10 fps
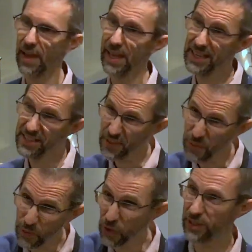His
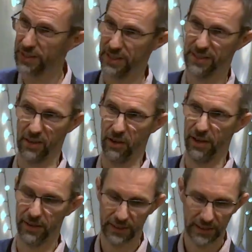third desire
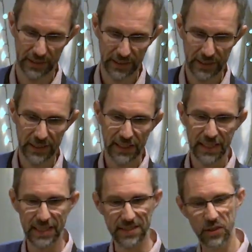
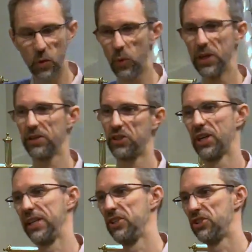is that we are
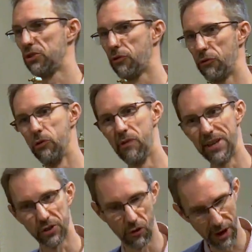changed through
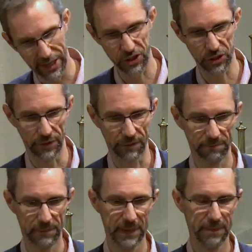resurrection,
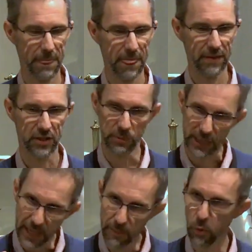to
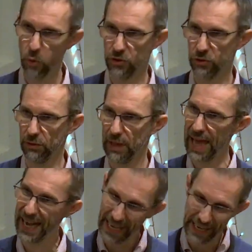be immortal
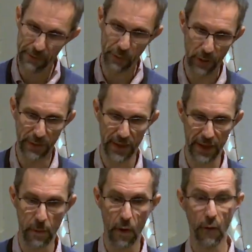and live with
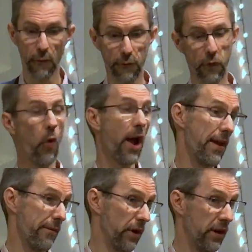him
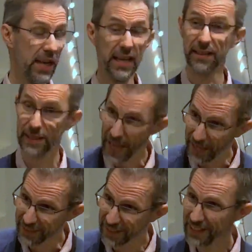forever.
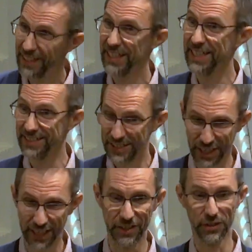That is
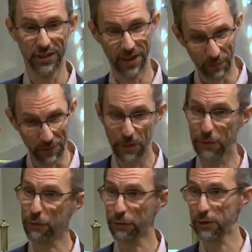change number
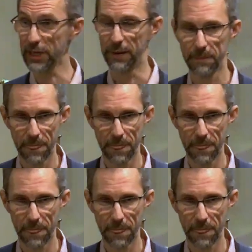three.